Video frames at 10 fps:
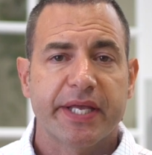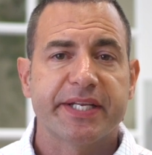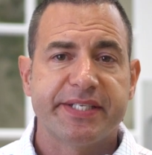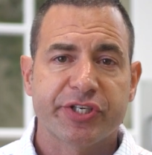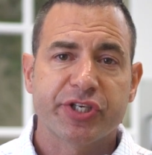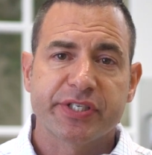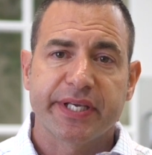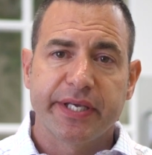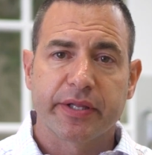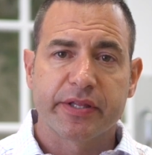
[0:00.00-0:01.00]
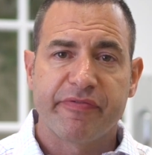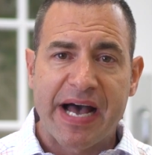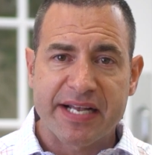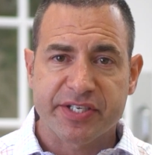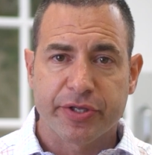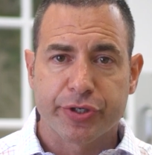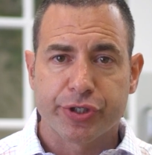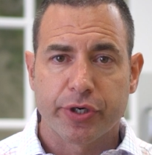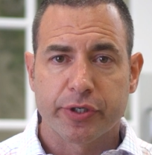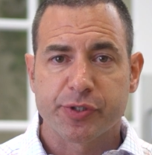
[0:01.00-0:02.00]
In addition to healing the
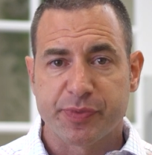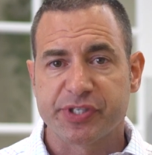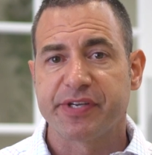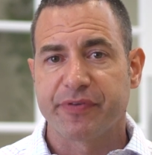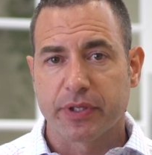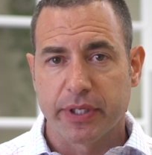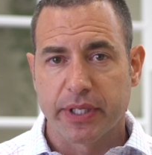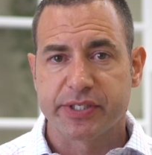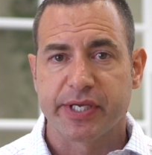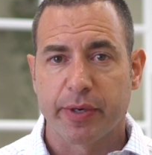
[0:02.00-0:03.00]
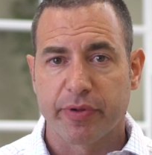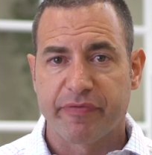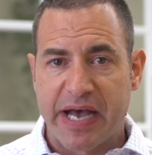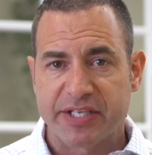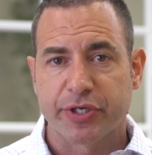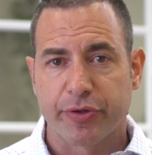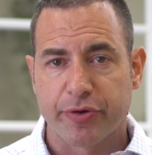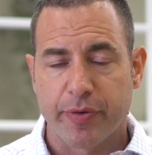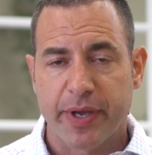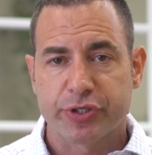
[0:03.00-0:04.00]
vasculature, specifically, let's say with vascular
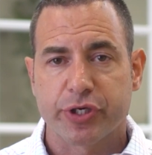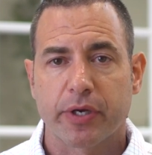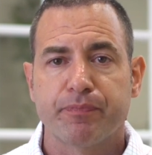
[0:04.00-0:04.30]
dementia,